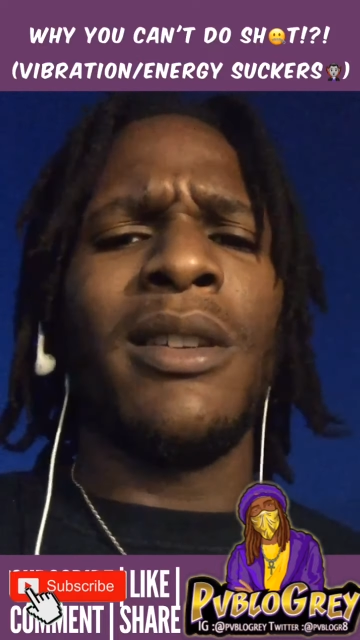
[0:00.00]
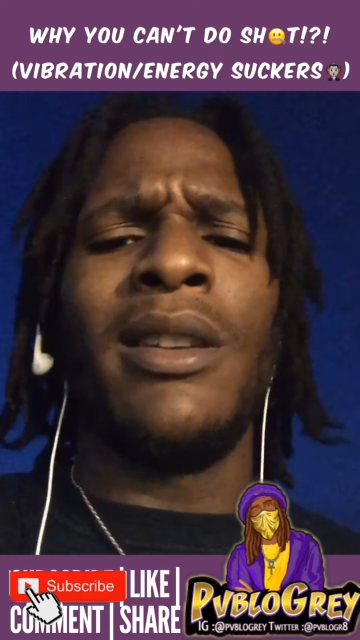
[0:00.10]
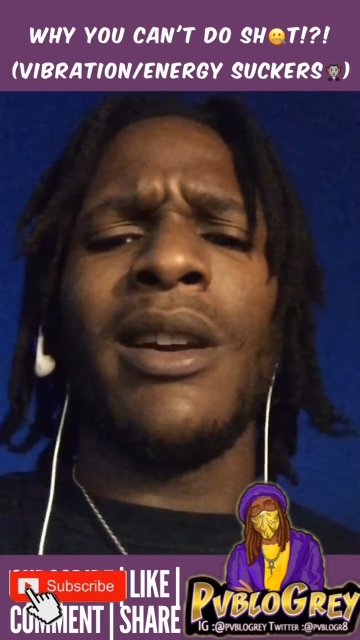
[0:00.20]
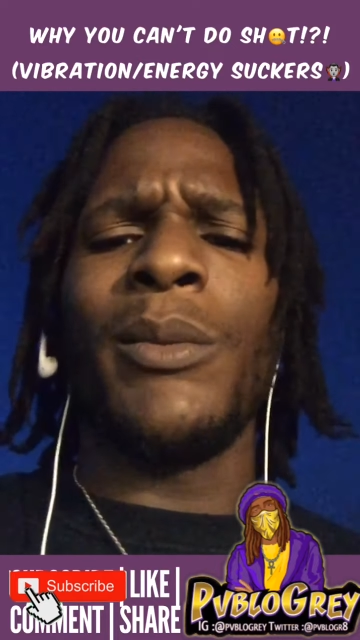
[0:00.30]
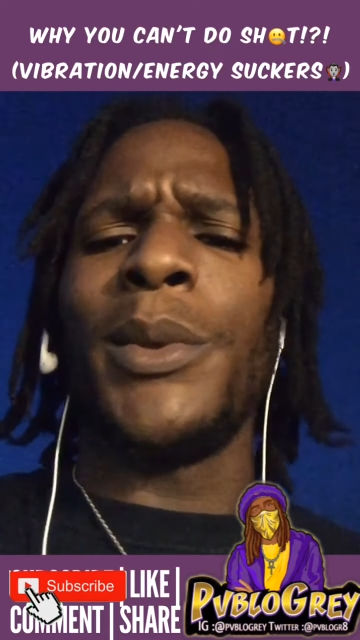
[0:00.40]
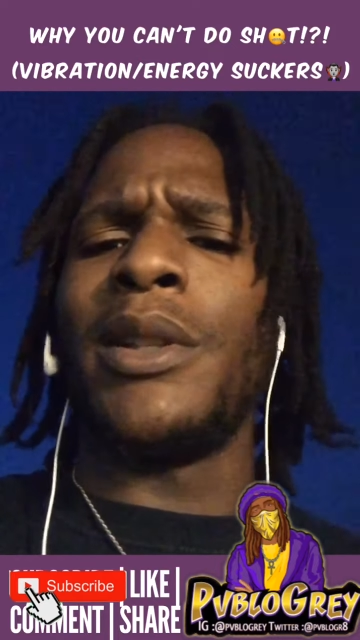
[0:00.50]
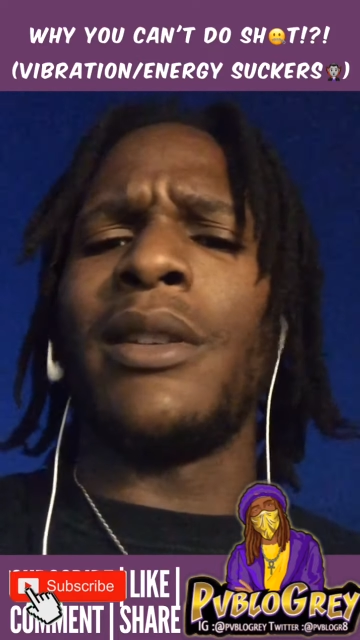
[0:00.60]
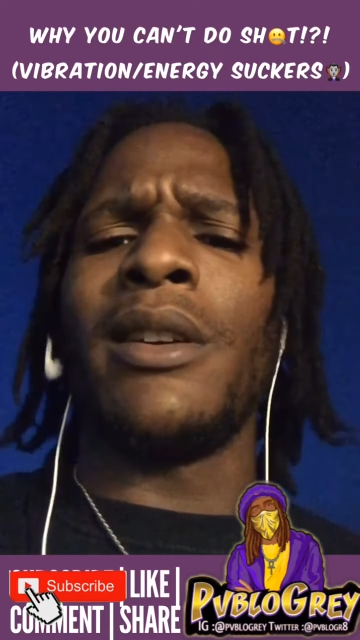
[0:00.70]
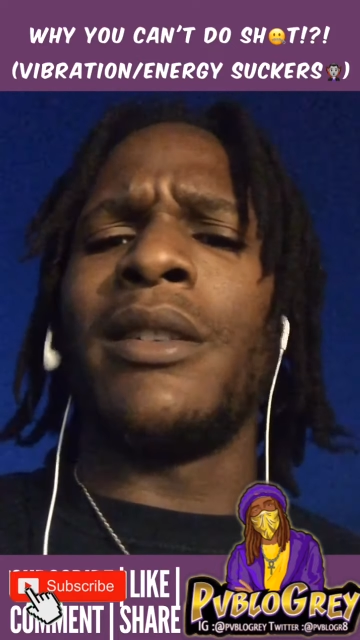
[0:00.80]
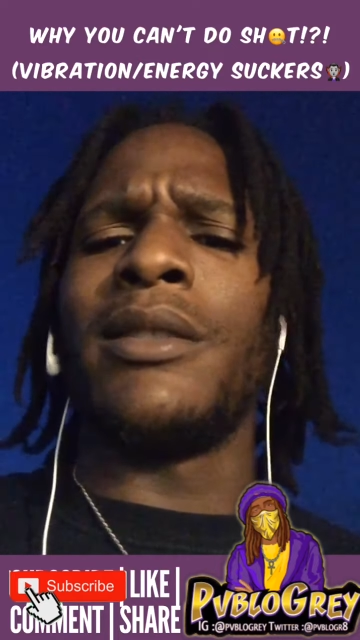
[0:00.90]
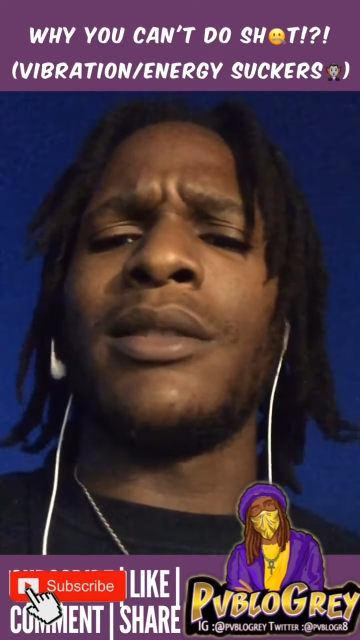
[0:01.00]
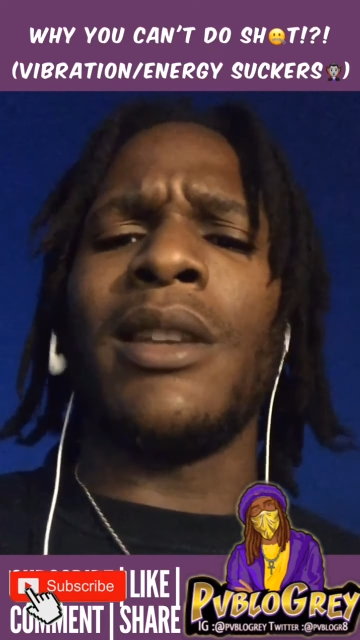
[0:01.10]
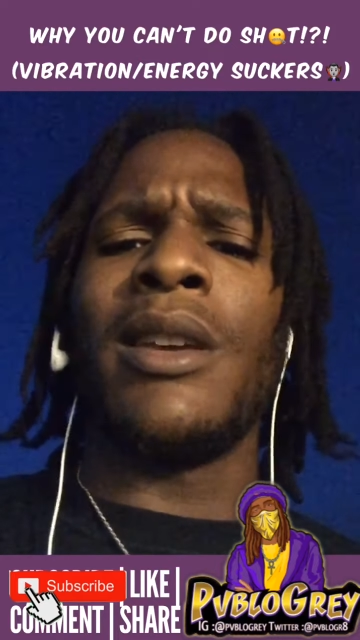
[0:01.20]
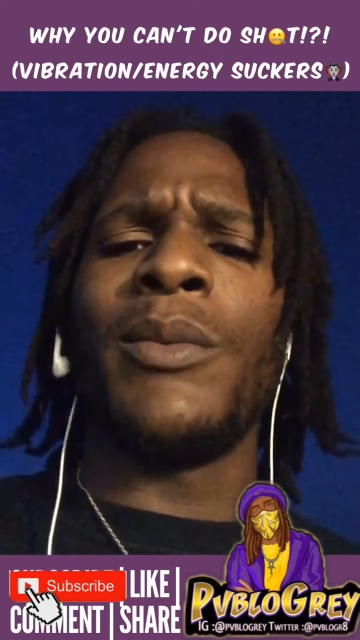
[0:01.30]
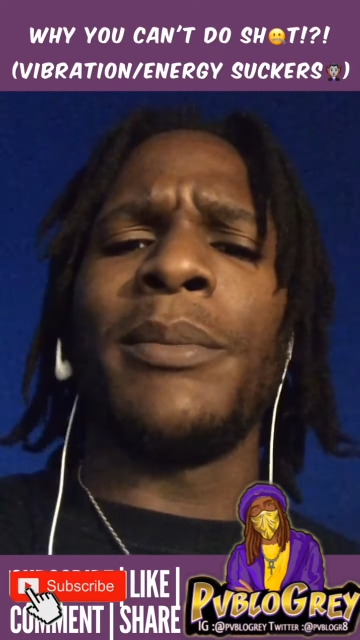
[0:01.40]
You're not willing to
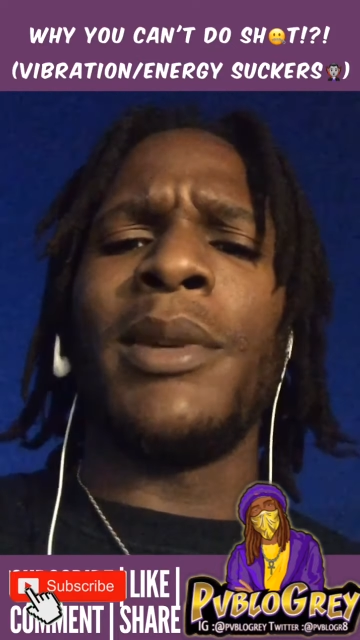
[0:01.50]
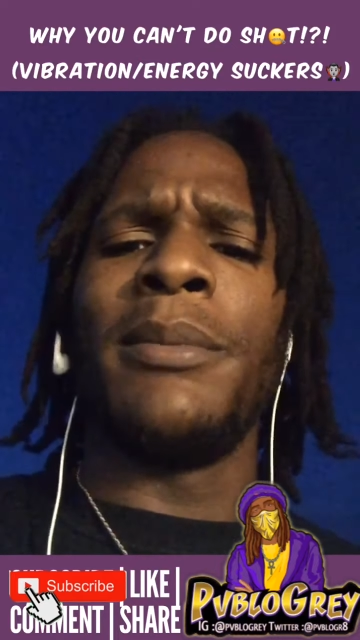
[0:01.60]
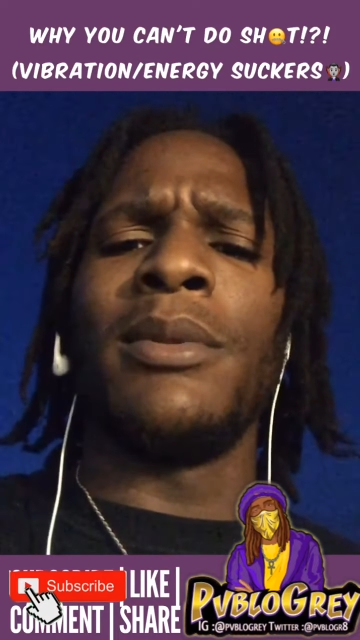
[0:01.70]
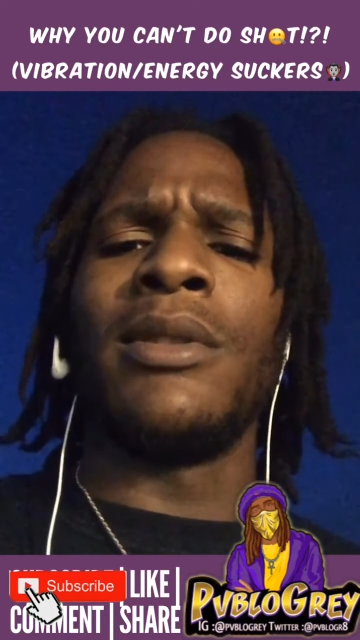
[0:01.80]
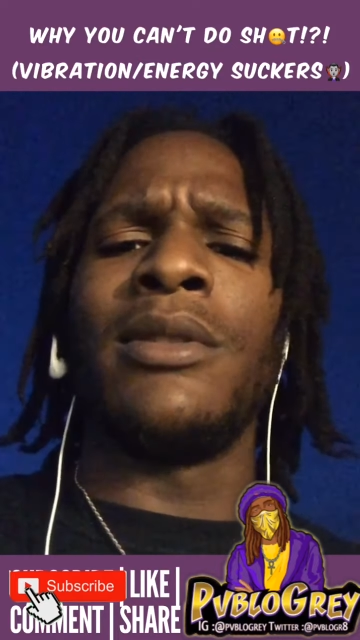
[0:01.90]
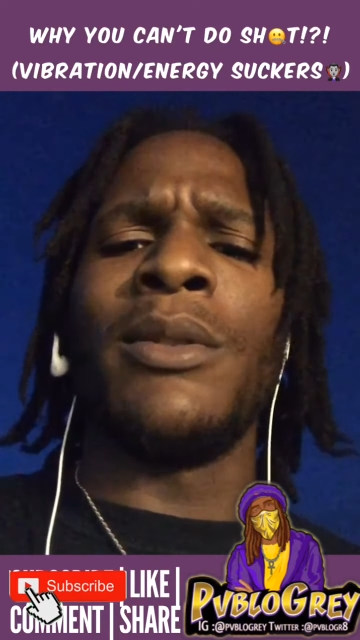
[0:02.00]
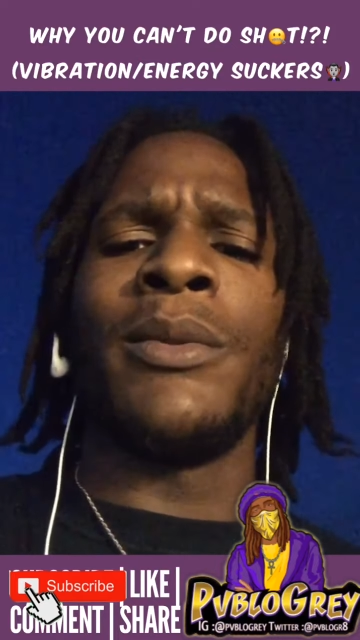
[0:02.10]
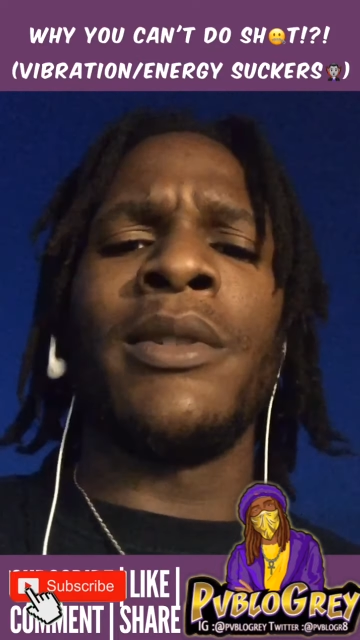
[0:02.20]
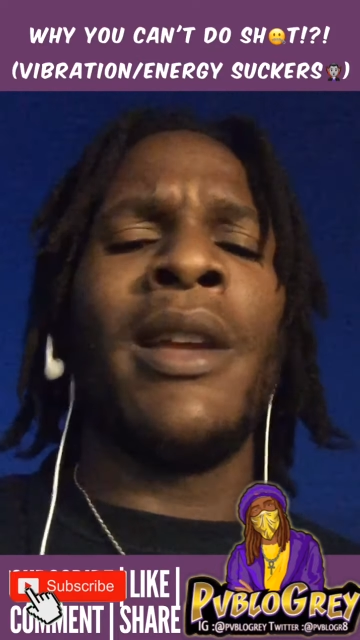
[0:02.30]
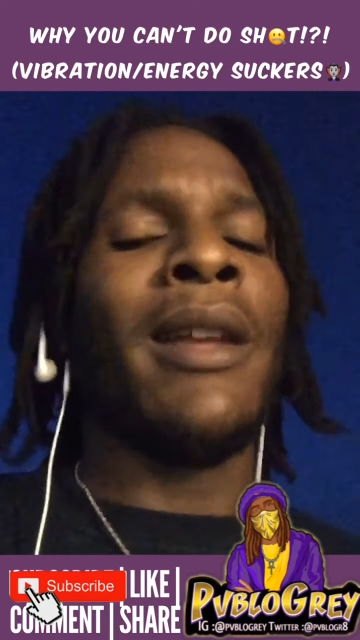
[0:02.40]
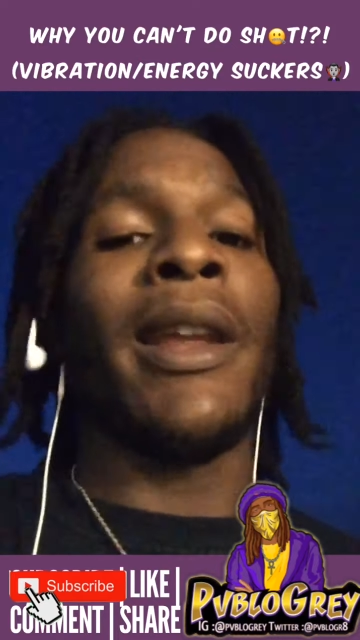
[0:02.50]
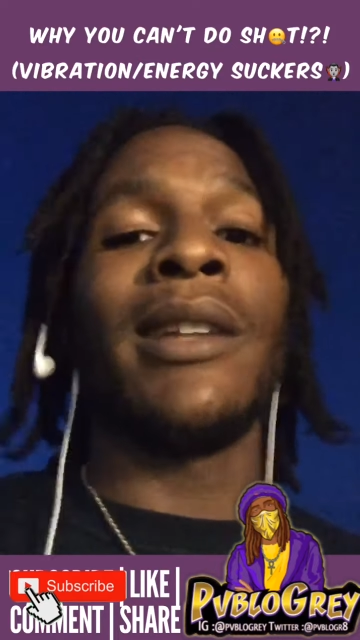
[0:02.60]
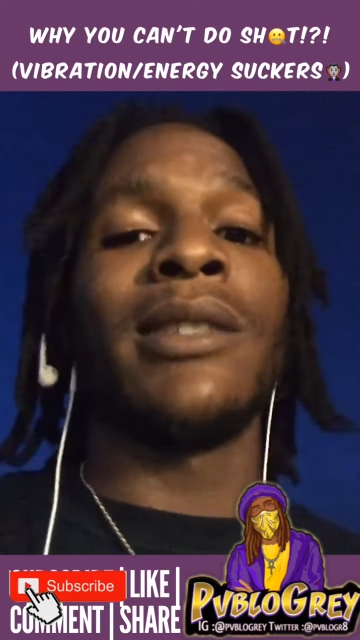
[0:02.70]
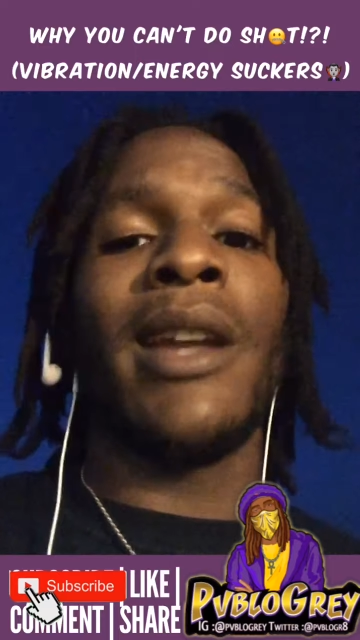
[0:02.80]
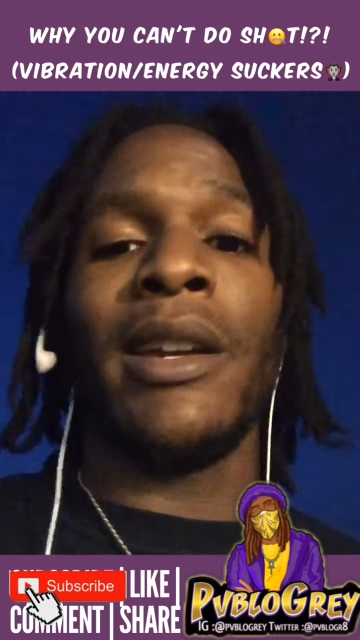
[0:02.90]
understand what people is doing.
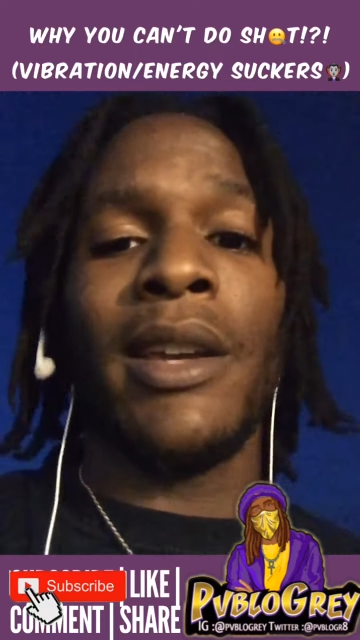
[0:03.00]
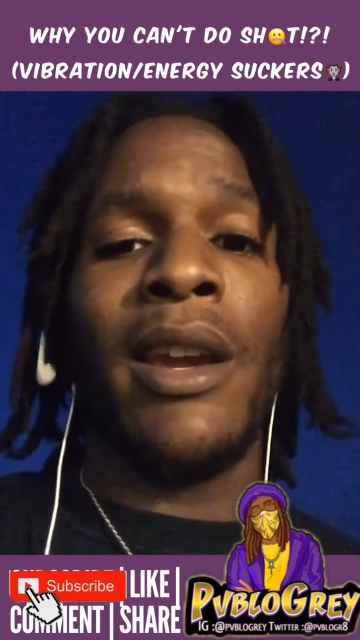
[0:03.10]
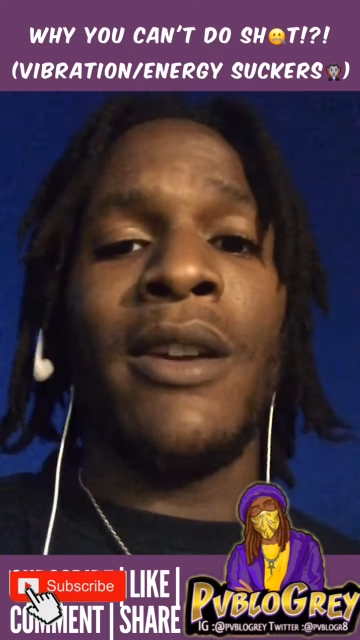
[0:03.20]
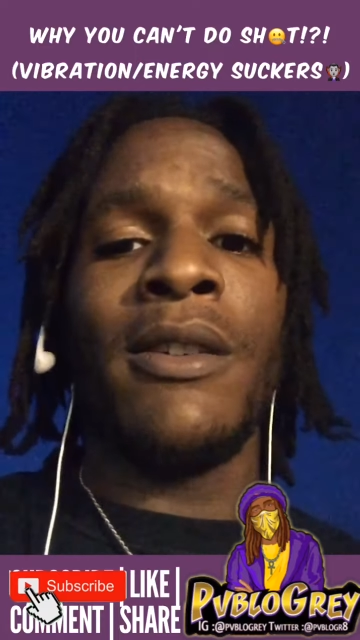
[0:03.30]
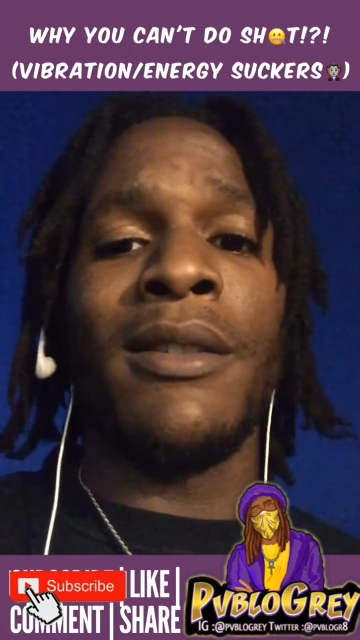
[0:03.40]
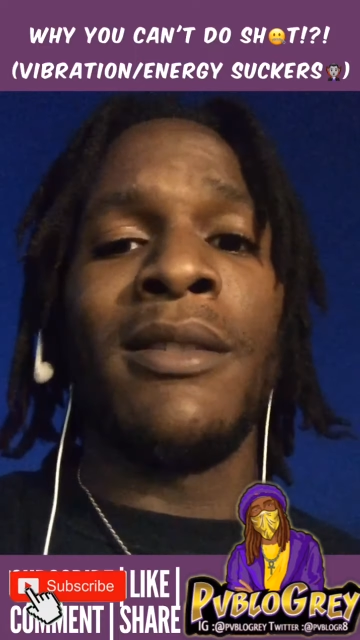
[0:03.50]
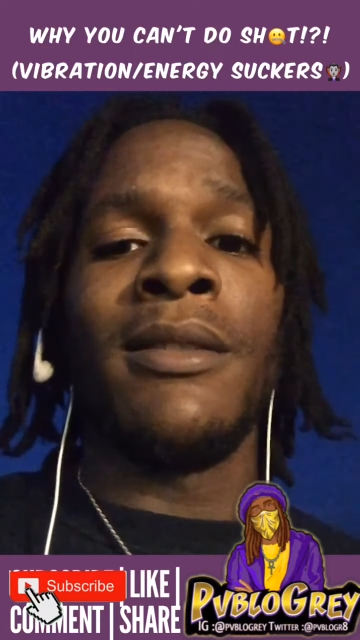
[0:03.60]
That's not caring.